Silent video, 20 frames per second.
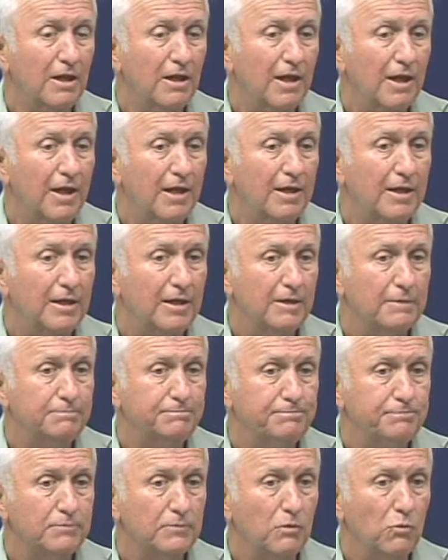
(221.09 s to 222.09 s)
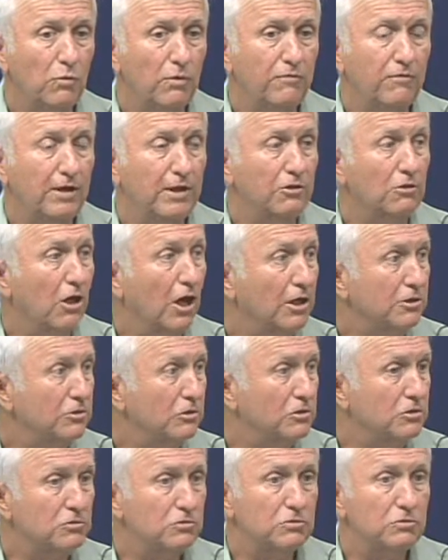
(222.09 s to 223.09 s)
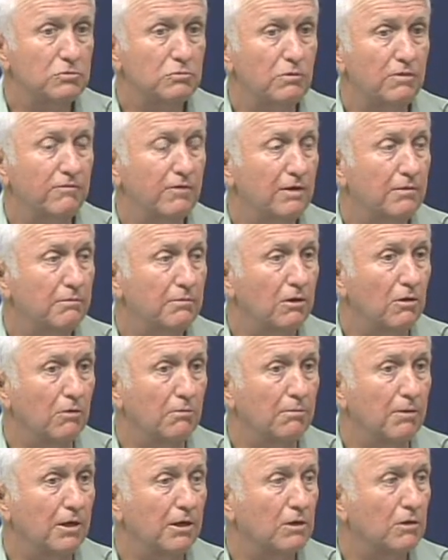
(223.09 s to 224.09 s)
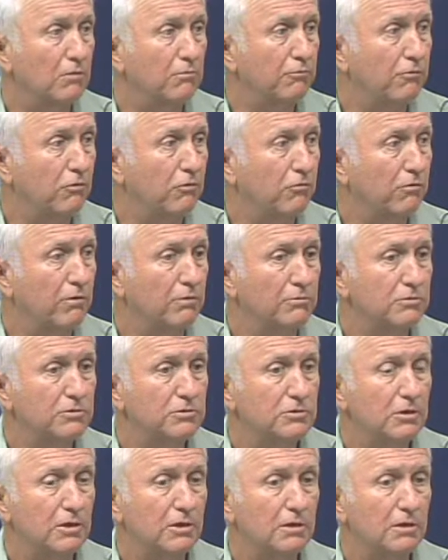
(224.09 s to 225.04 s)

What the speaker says: and we've had doctors, we've had medical programs.